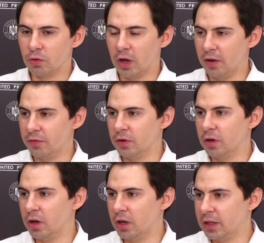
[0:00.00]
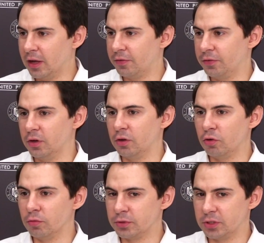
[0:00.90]
to have enough
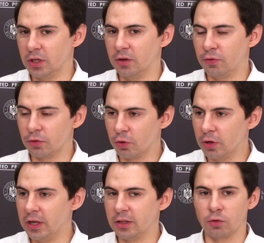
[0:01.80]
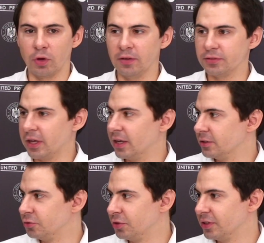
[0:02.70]
rooms for toilet, to have
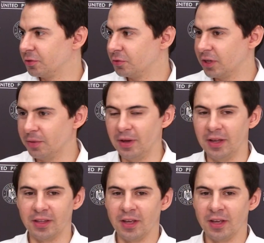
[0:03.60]
silence during the tournament,